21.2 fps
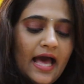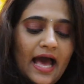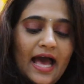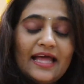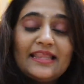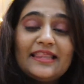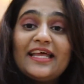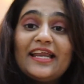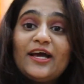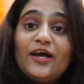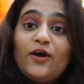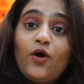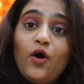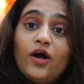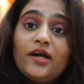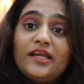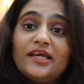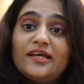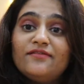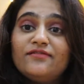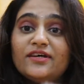And then I
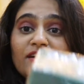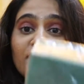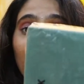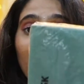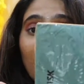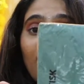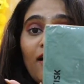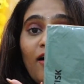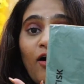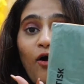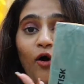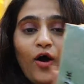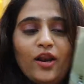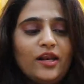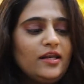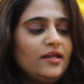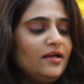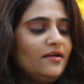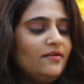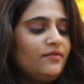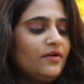got even a
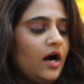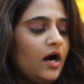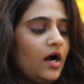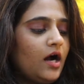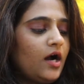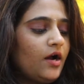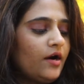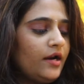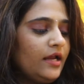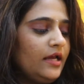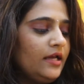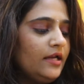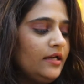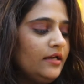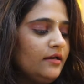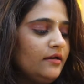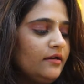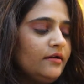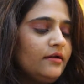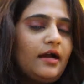olive green